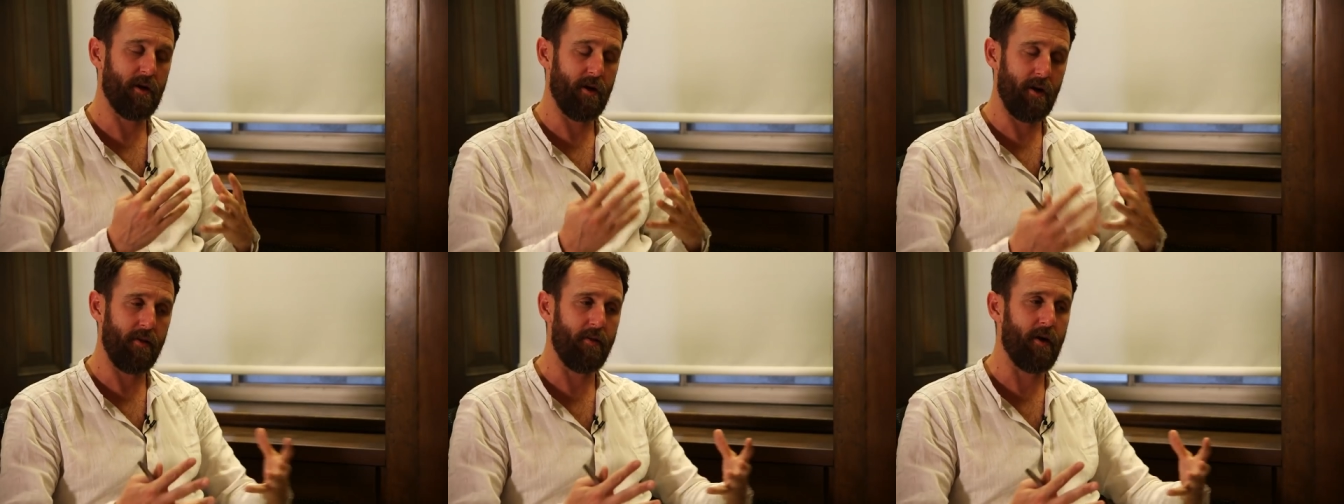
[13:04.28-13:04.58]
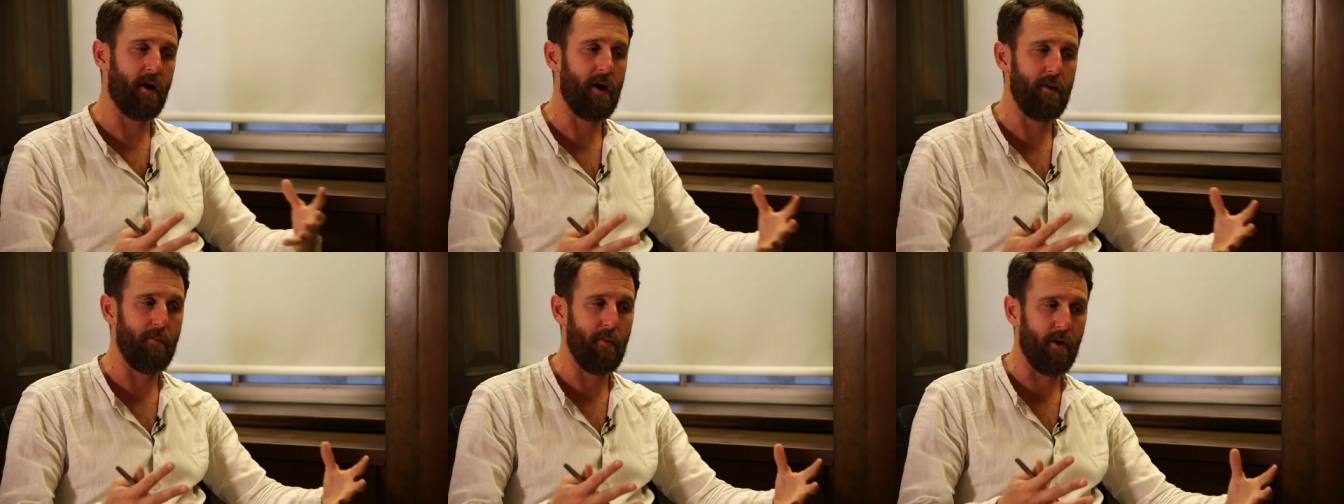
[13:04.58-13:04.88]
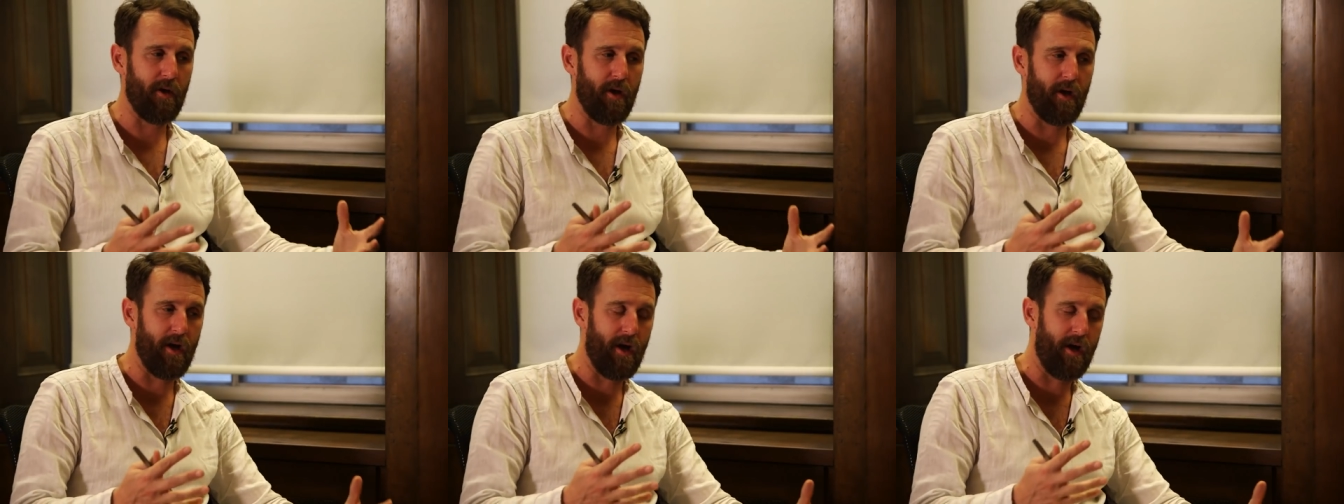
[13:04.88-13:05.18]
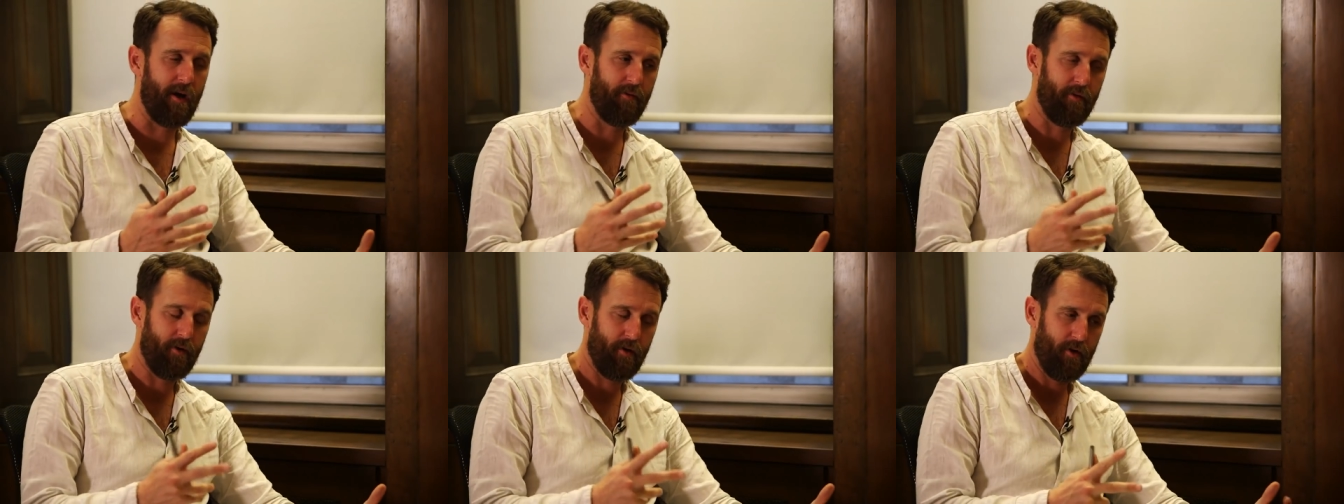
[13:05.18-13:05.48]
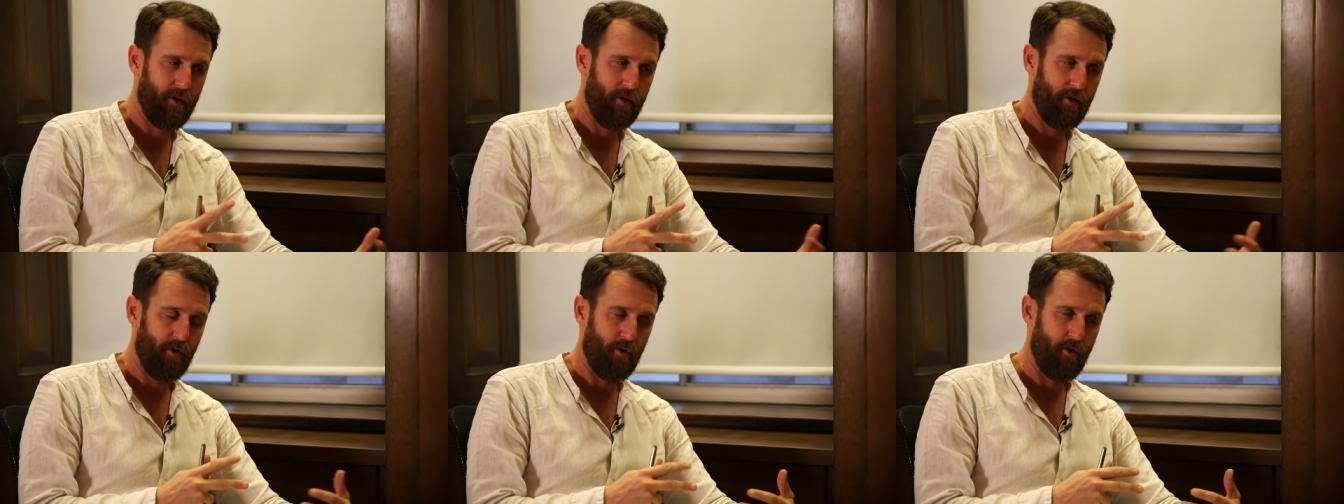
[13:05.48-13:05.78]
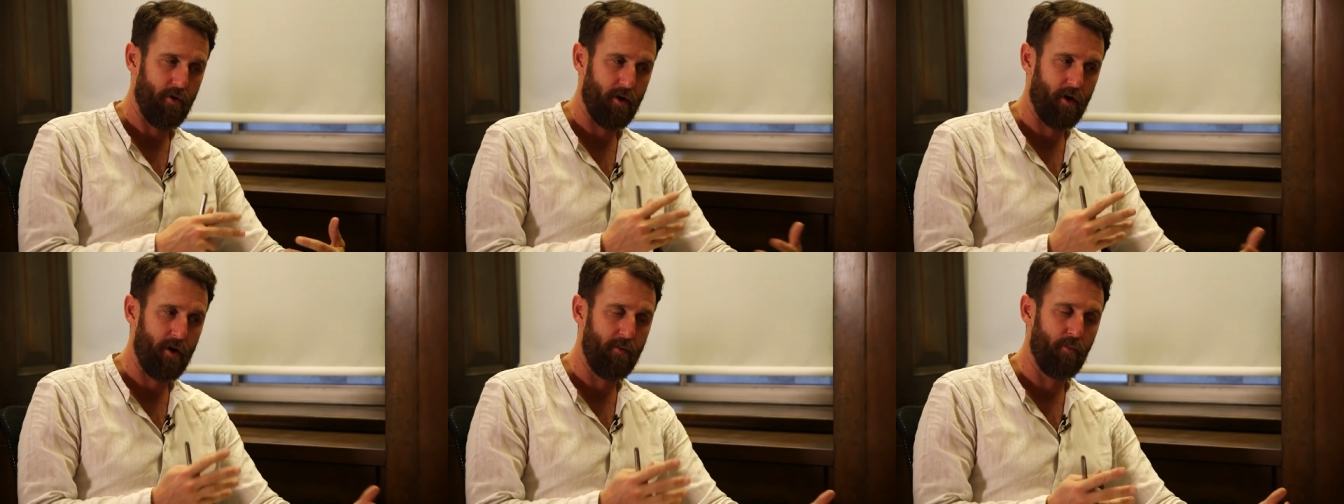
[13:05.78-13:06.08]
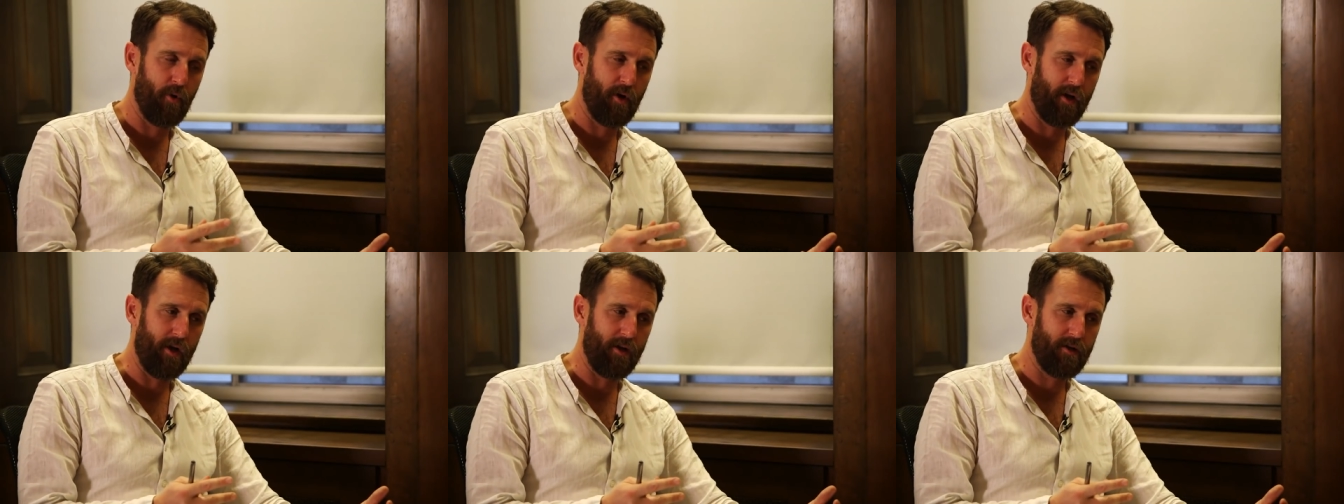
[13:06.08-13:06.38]
certainly that I'm looking at, or that
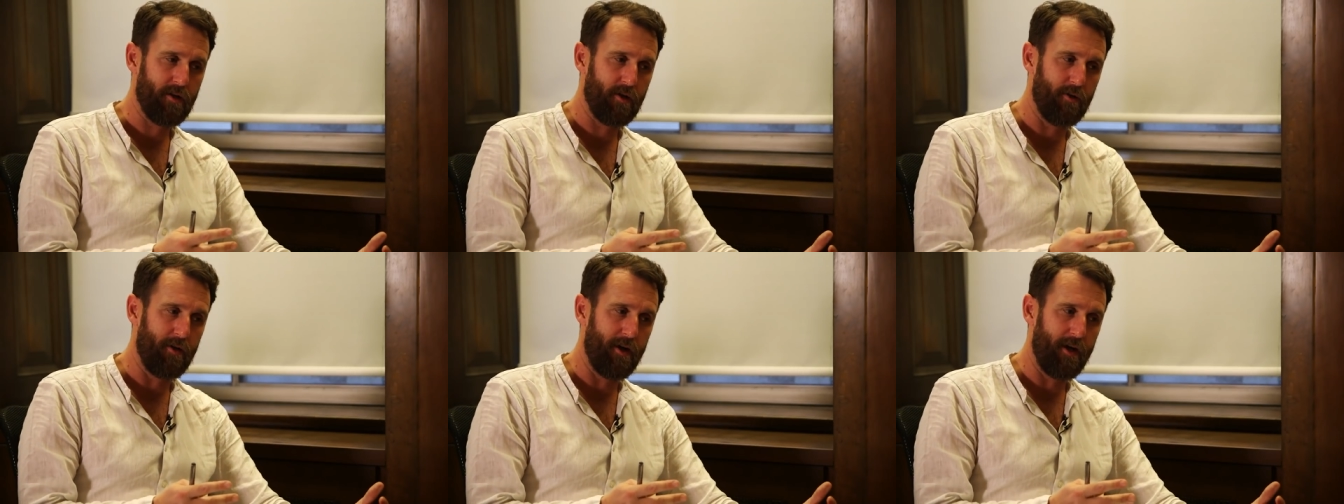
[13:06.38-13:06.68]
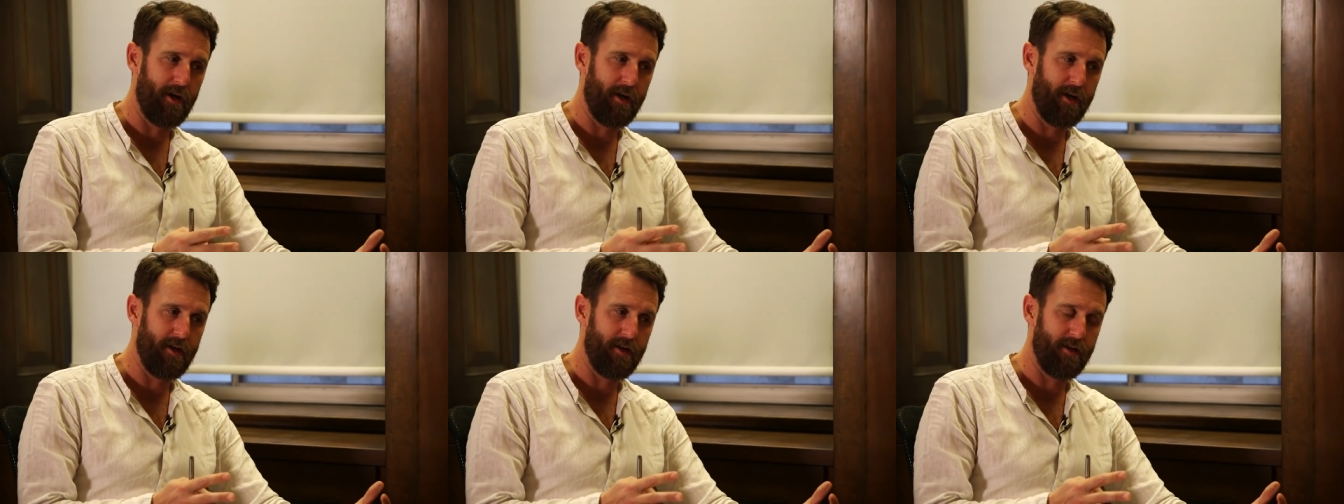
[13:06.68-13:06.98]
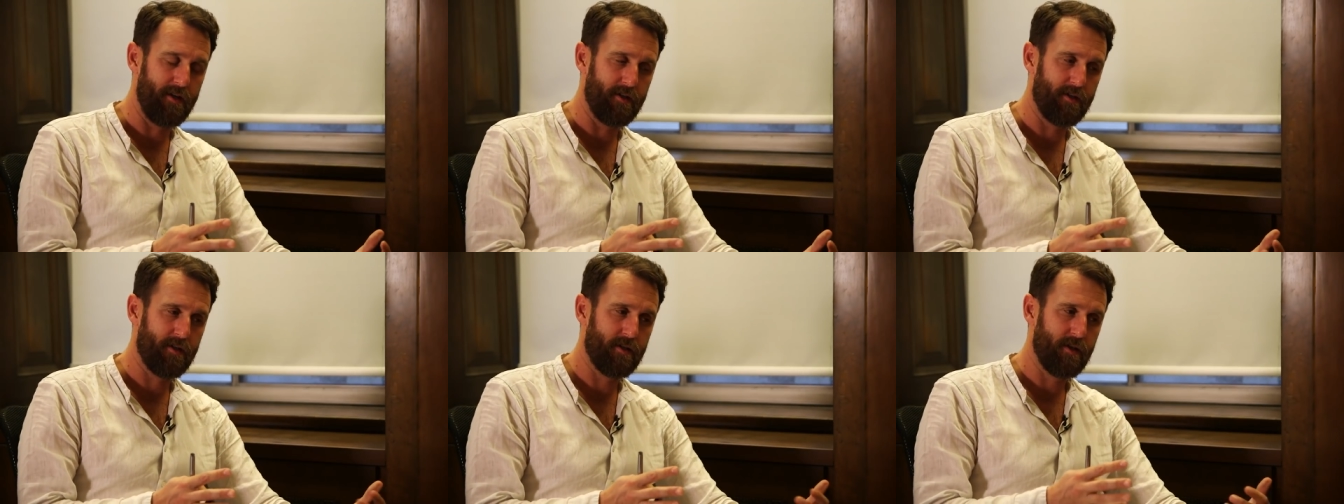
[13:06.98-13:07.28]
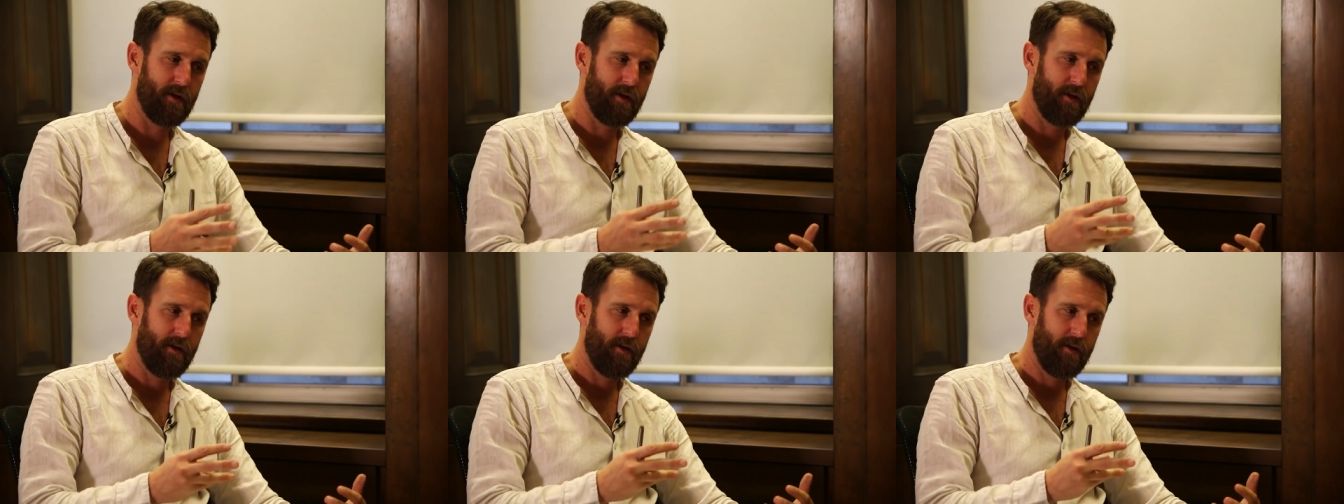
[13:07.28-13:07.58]
I'm bringing to it, is